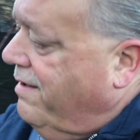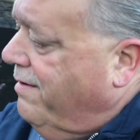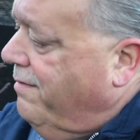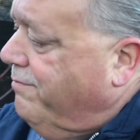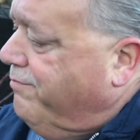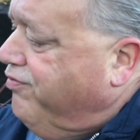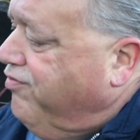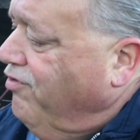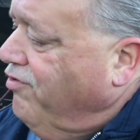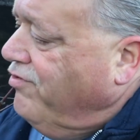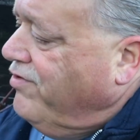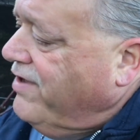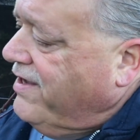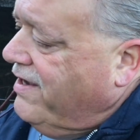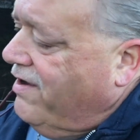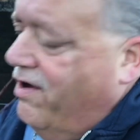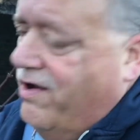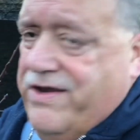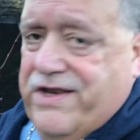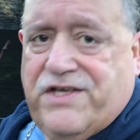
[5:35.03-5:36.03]

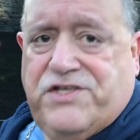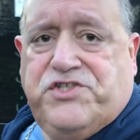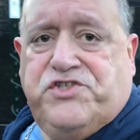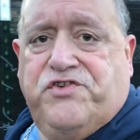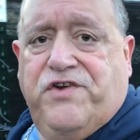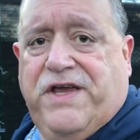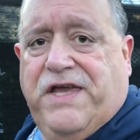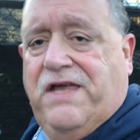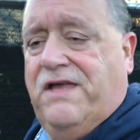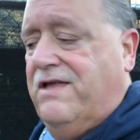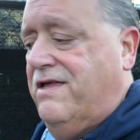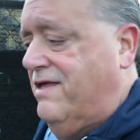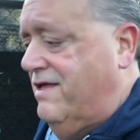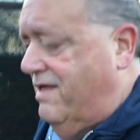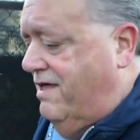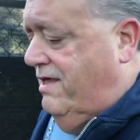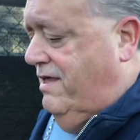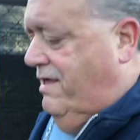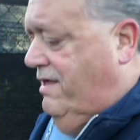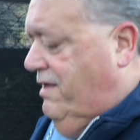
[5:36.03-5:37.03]
pruning on this tree.
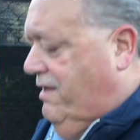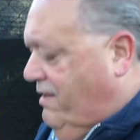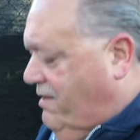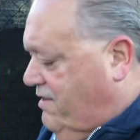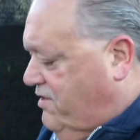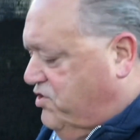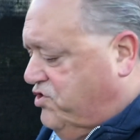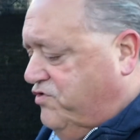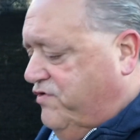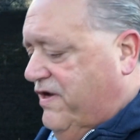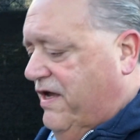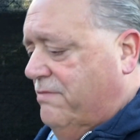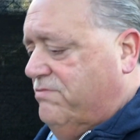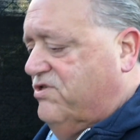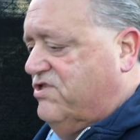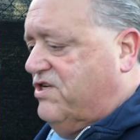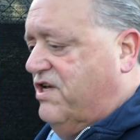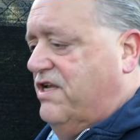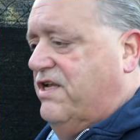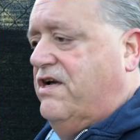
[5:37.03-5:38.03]
This tree, I'm
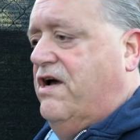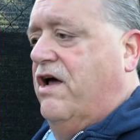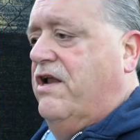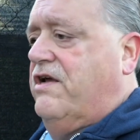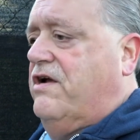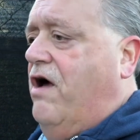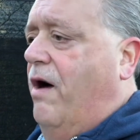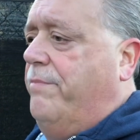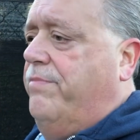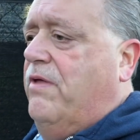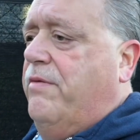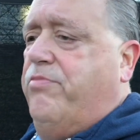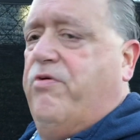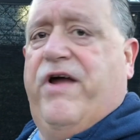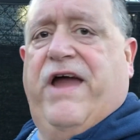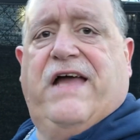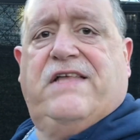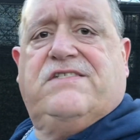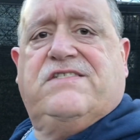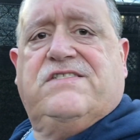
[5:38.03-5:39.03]
just gonna cut a couple of
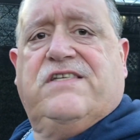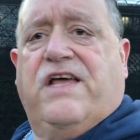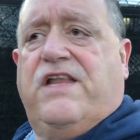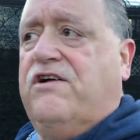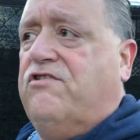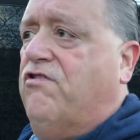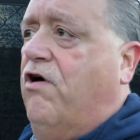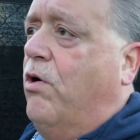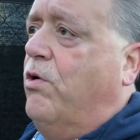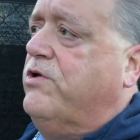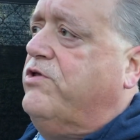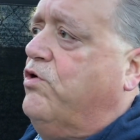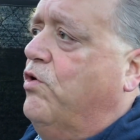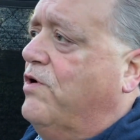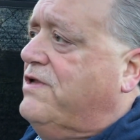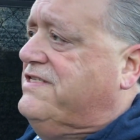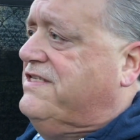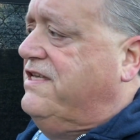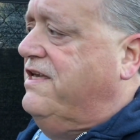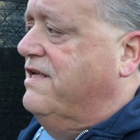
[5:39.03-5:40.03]
branches that are growing
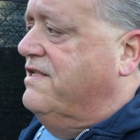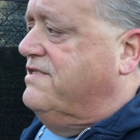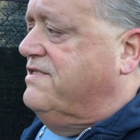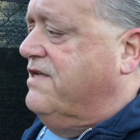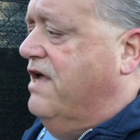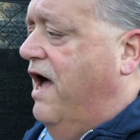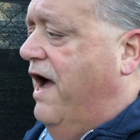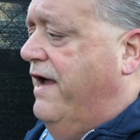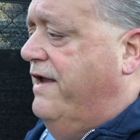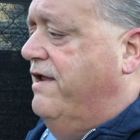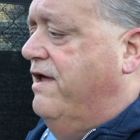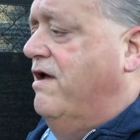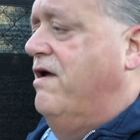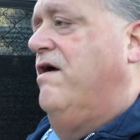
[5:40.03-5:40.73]
towards the inside.